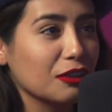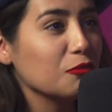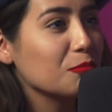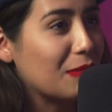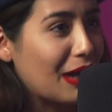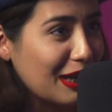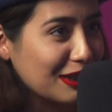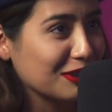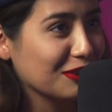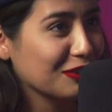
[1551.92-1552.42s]

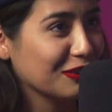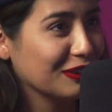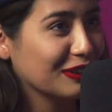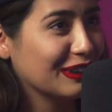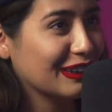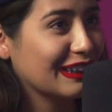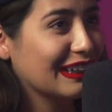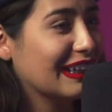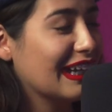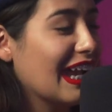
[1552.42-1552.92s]
Paso,
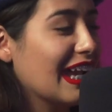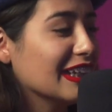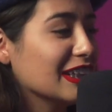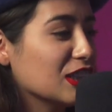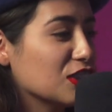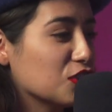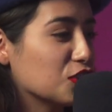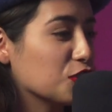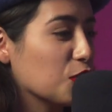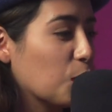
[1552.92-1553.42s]
and
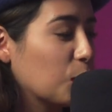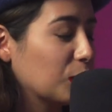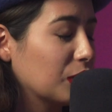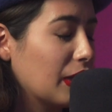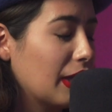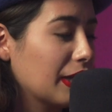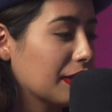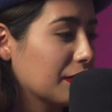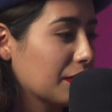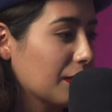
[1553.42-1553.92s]
it showed
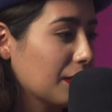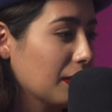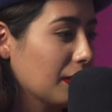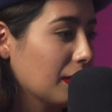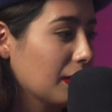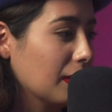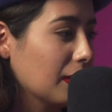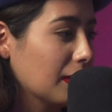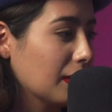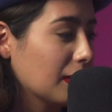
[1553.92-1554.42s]
like
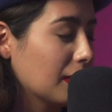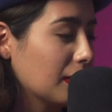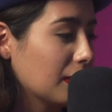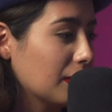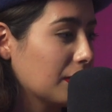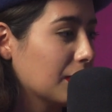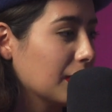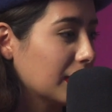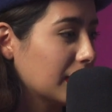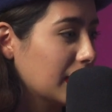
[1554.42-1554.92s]
the
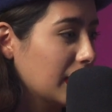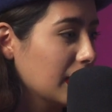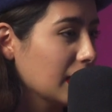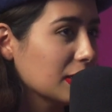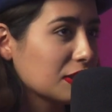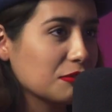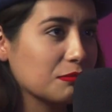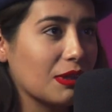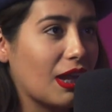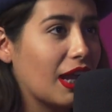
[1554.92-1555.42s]

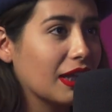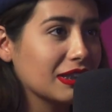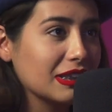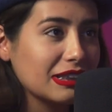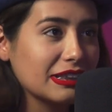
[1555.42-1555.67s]
kids behind these